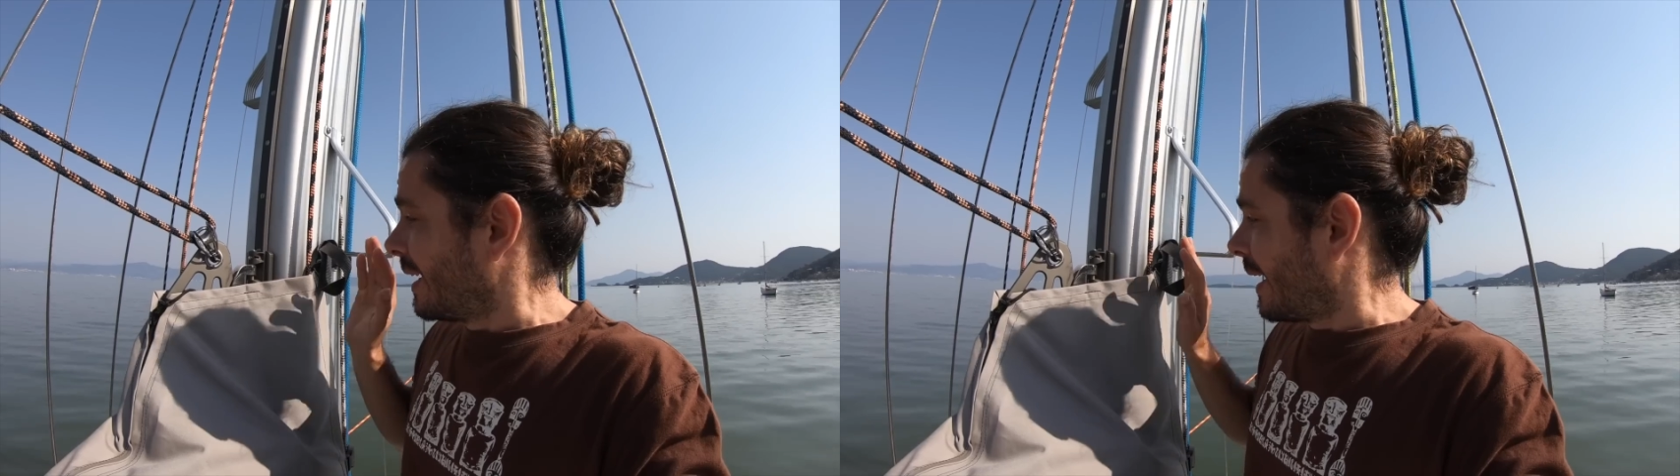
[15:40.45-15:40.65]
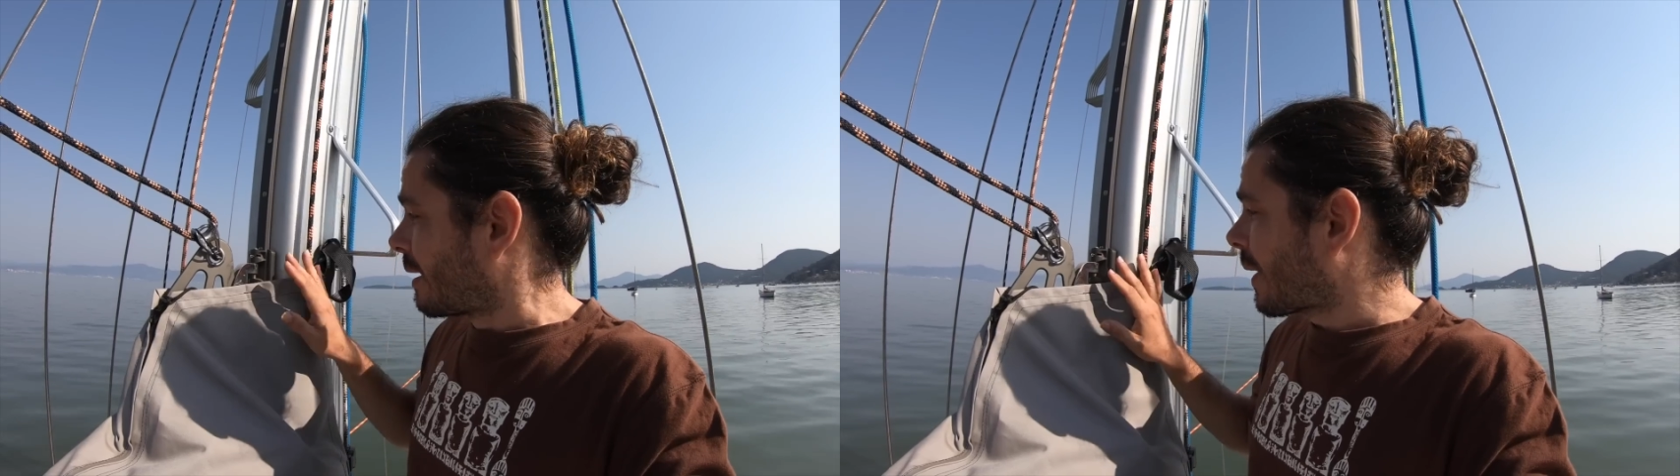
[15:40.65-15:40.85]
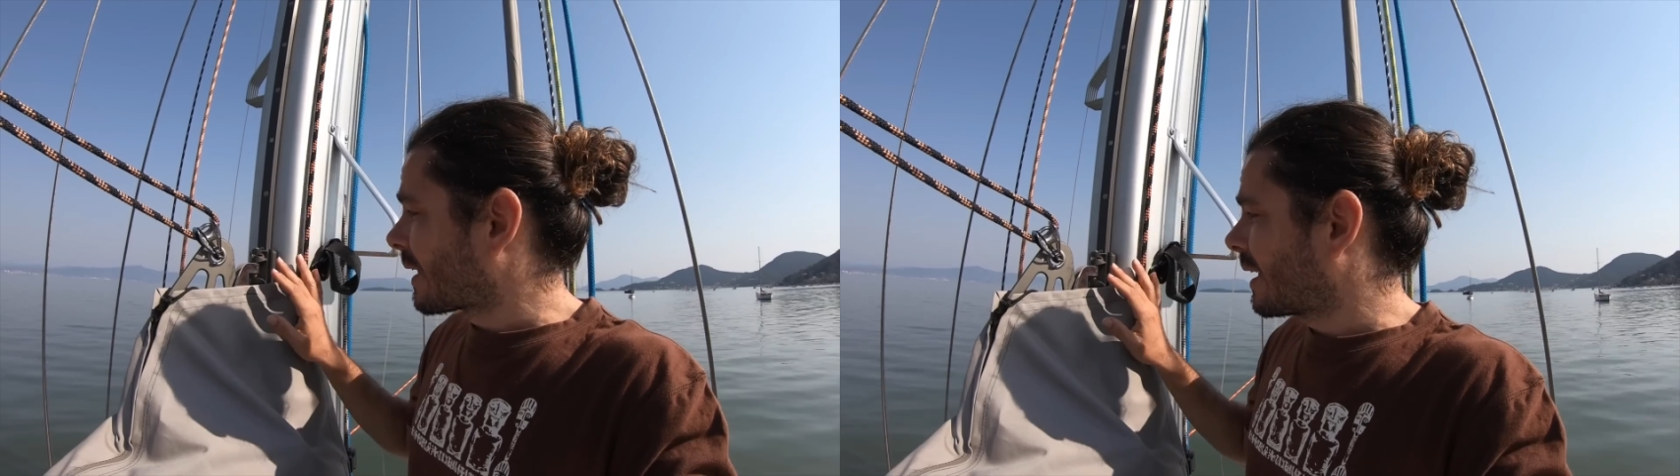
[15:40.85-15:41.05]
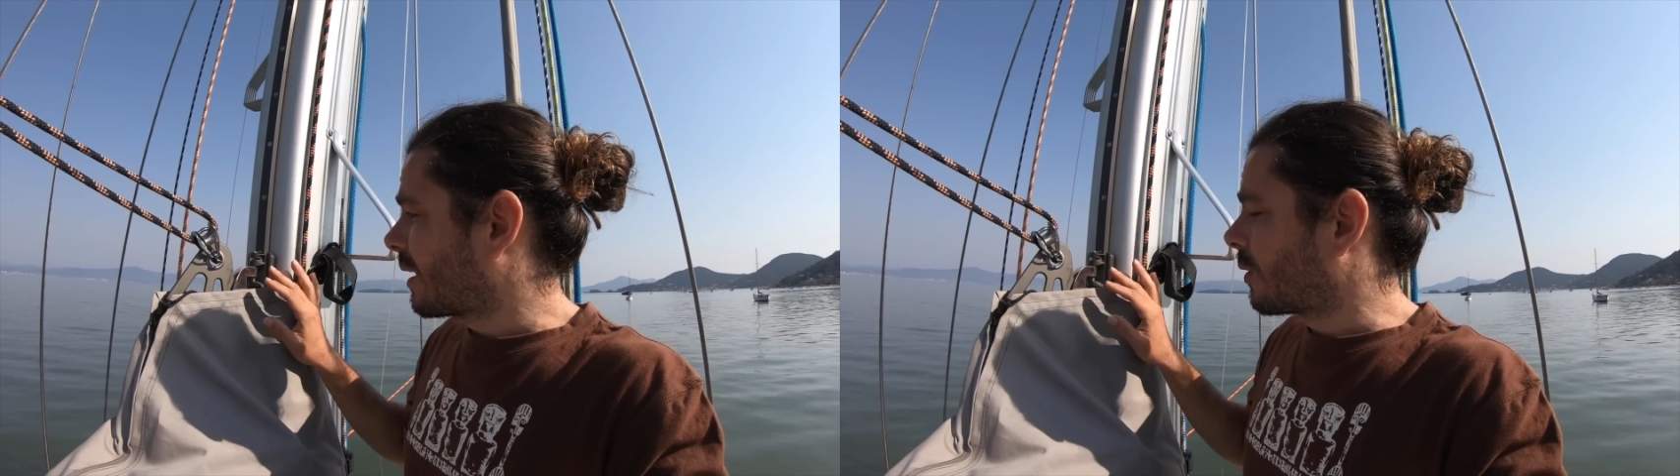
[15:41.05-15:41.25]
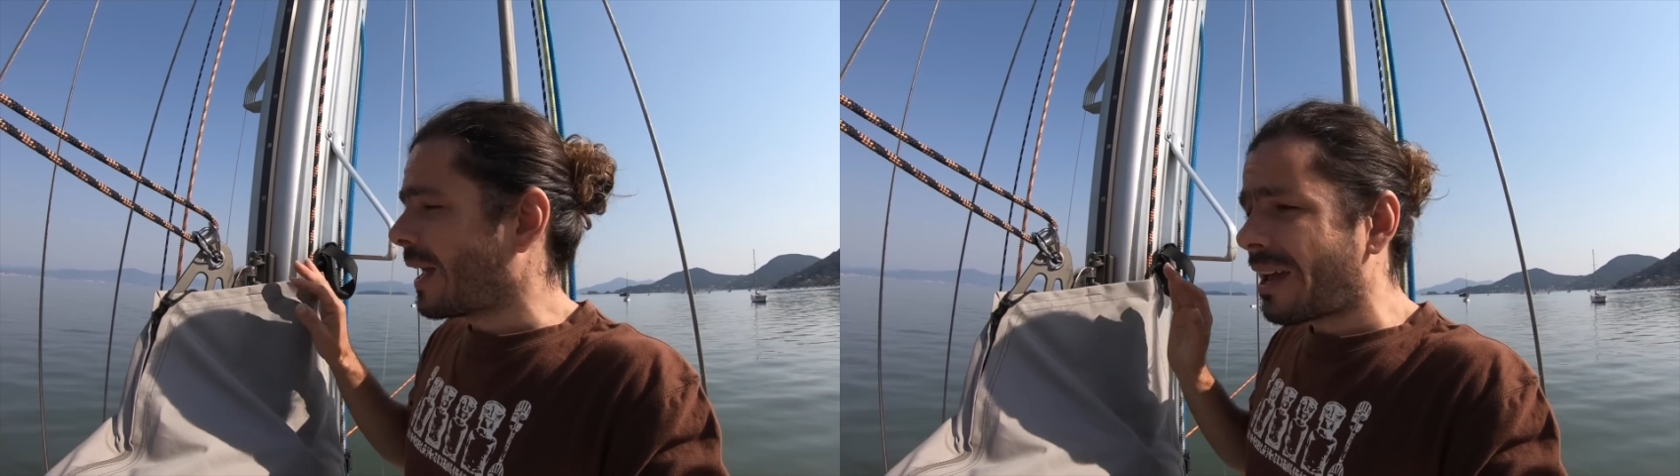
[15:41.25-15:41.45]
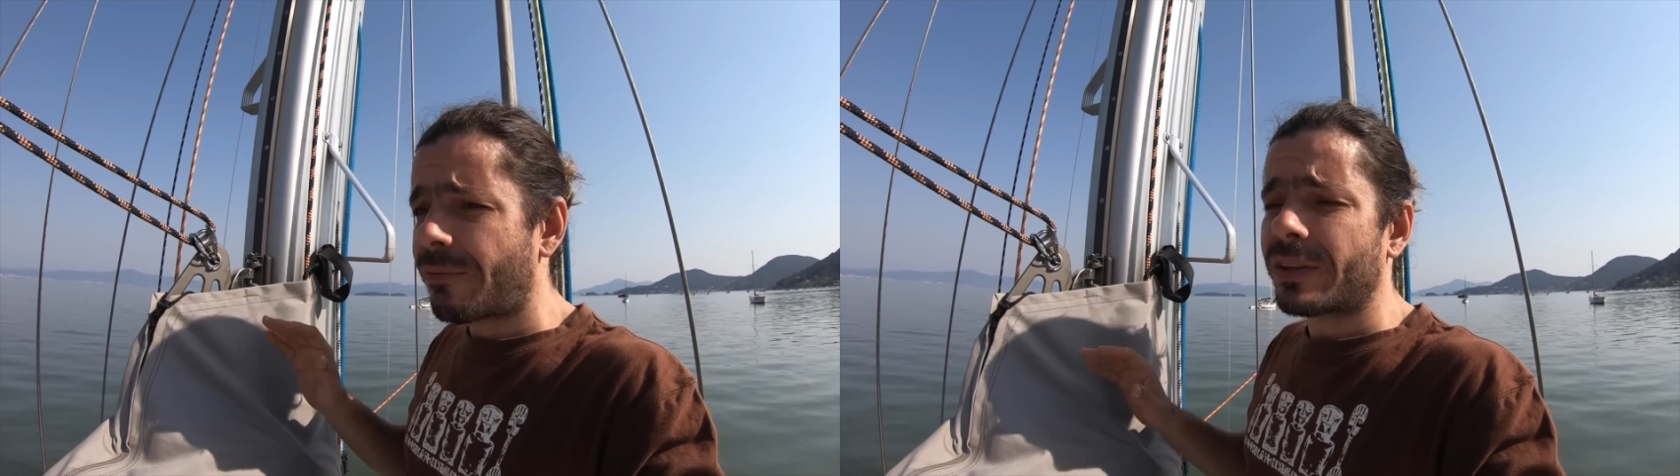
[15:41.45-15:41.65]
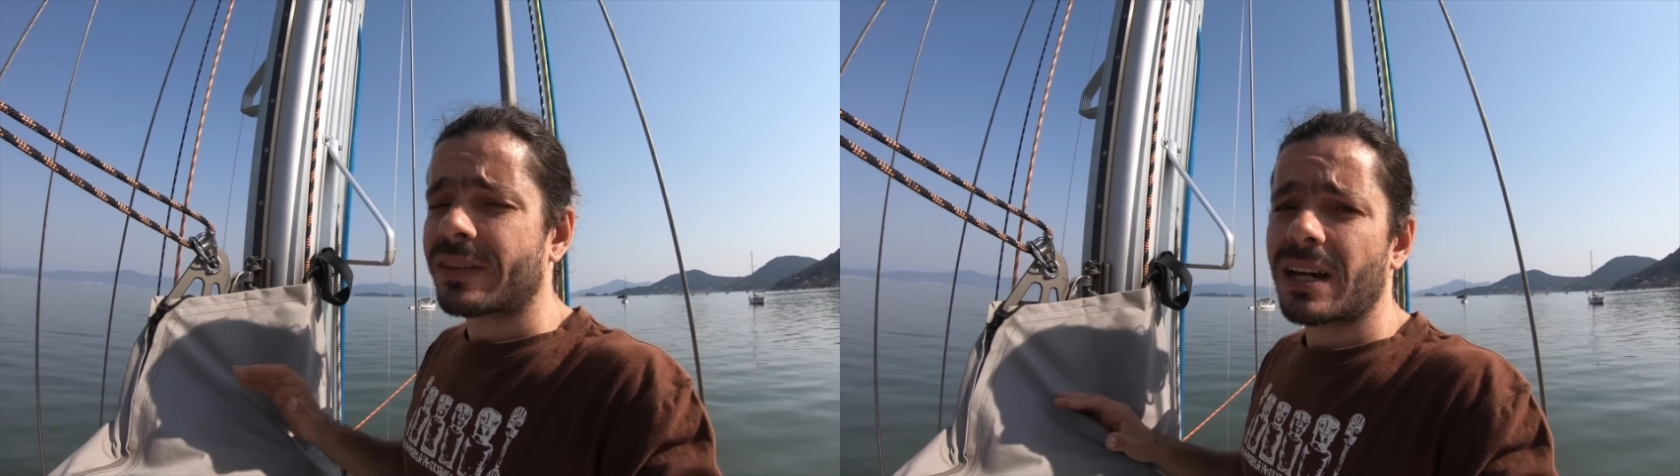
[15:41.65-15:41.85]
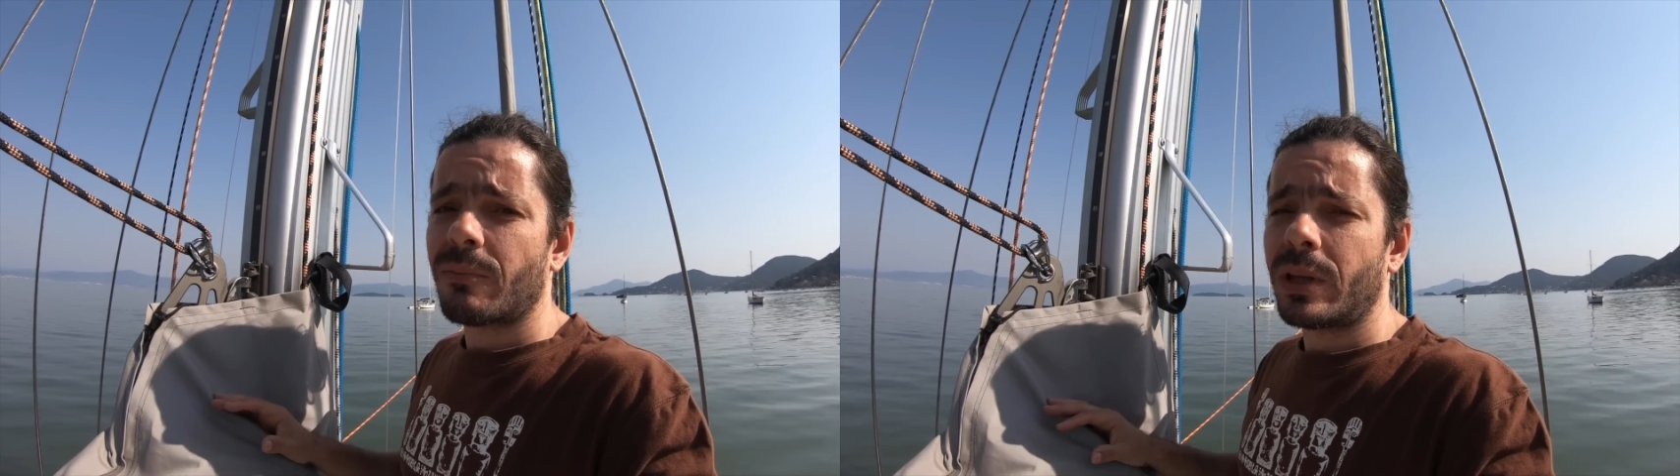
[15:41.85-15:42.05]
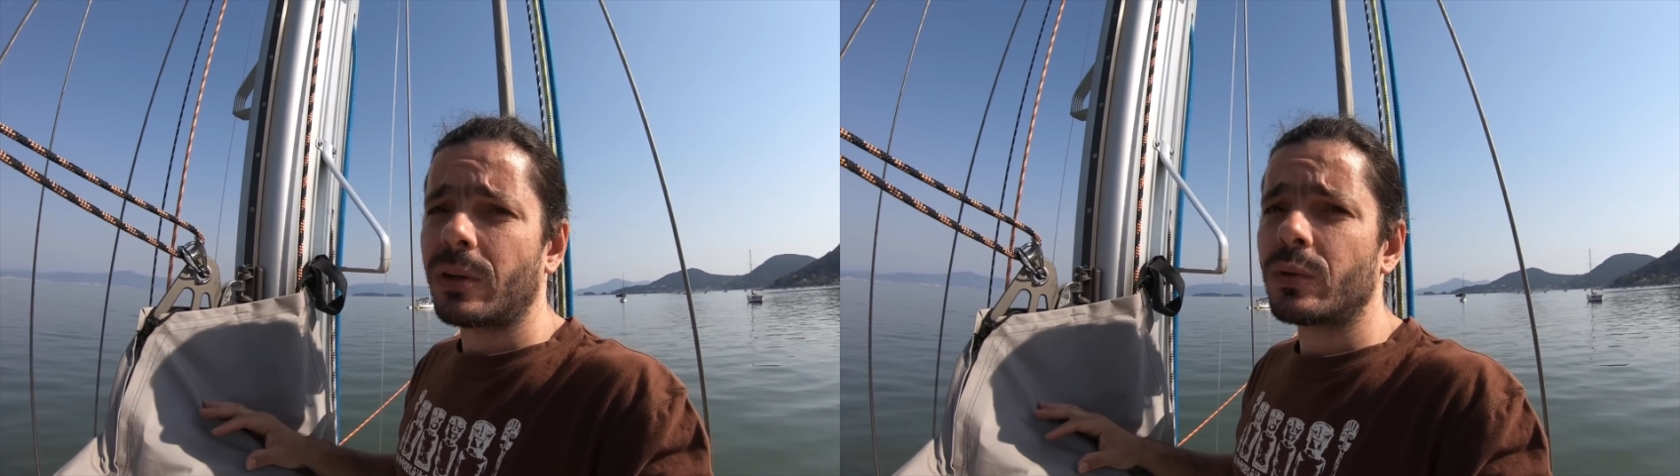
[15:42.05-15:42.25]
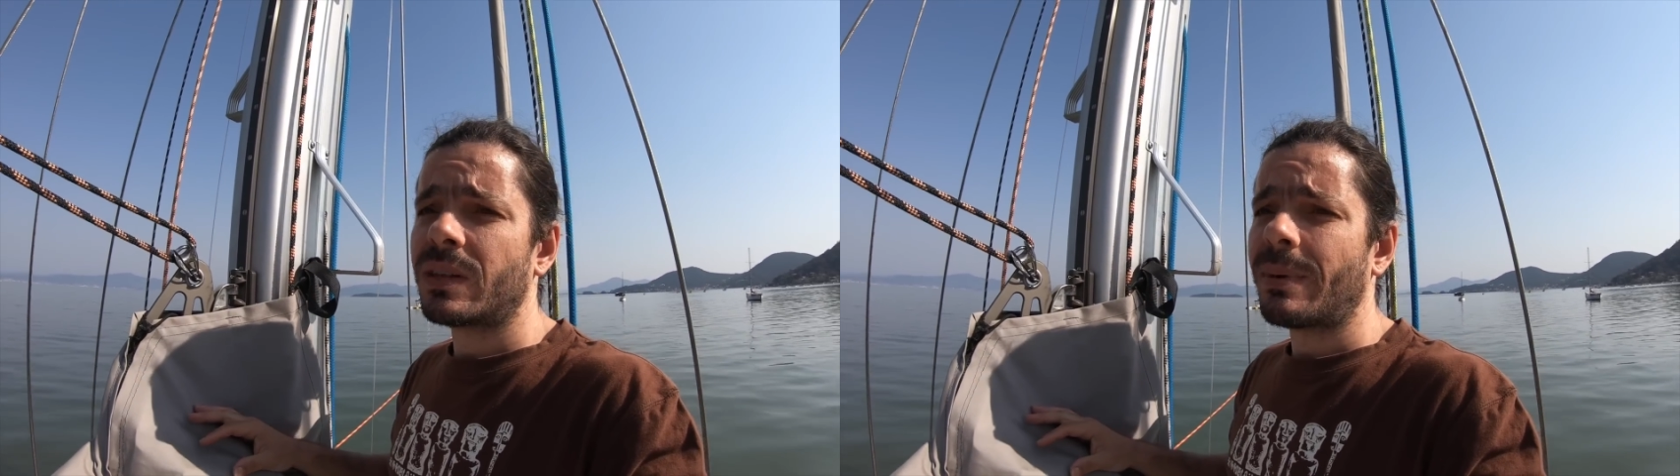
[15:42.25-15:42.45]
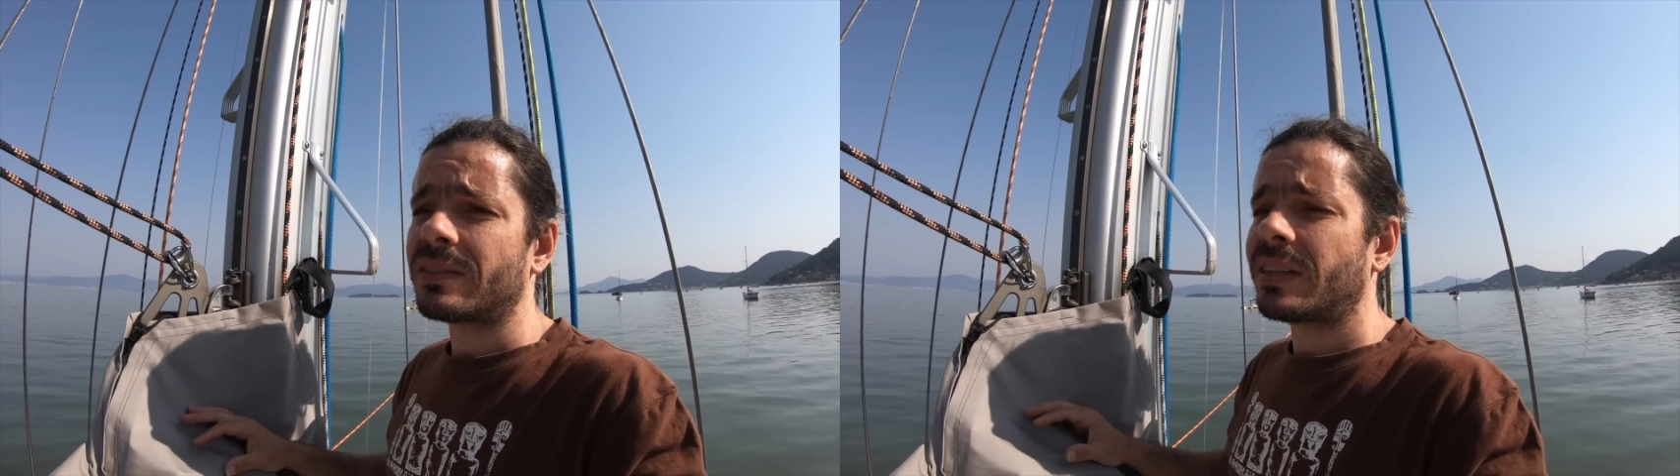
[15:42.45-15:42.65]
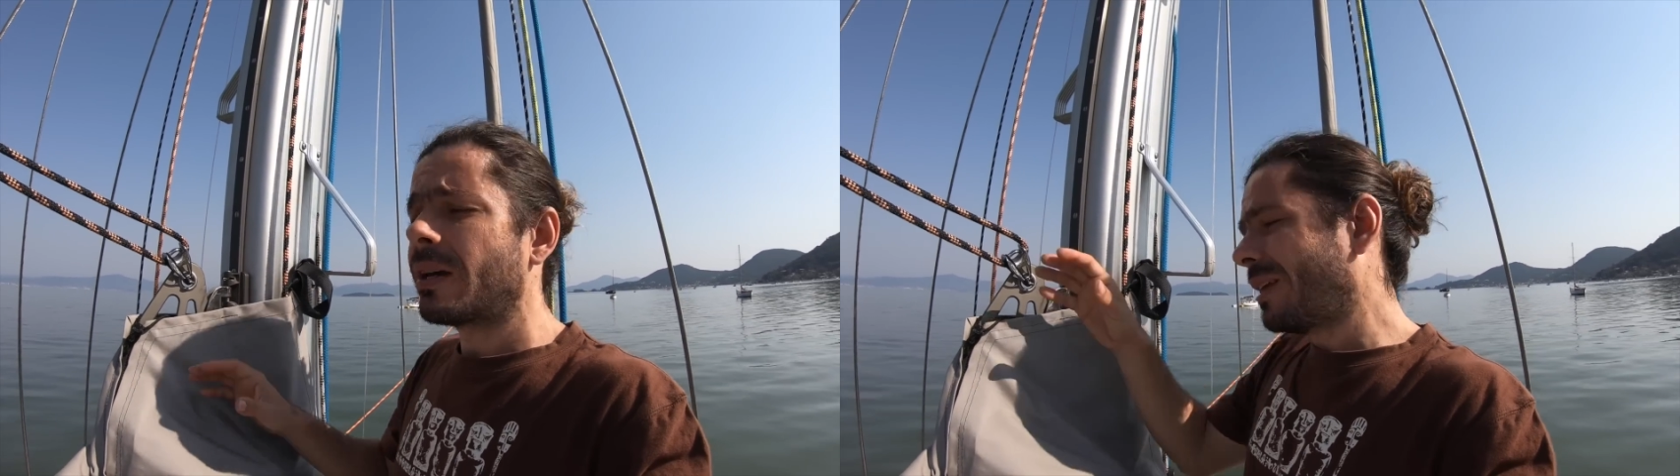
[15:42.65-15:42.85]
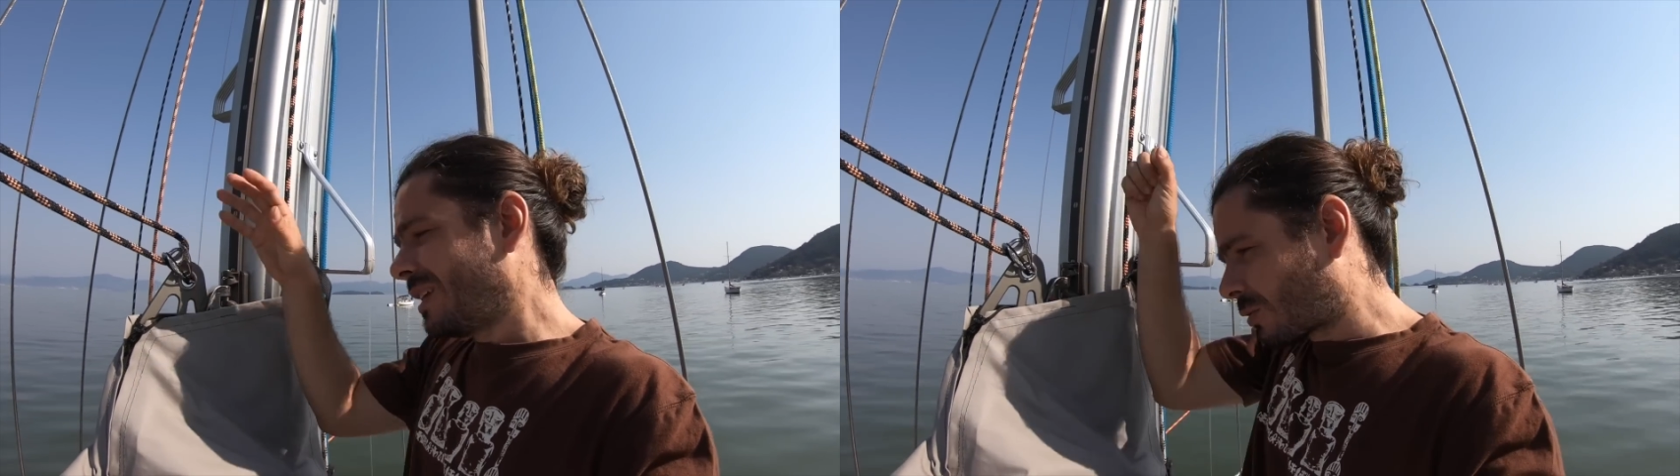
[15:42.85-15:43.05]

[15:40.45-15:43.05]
and right now every time we lose the mainsail I need